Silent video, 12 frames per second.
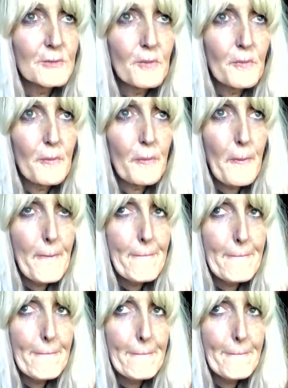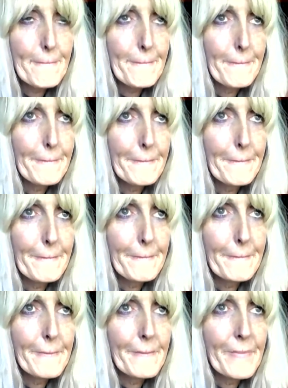
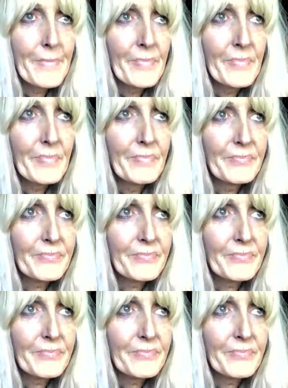Nobody speaks.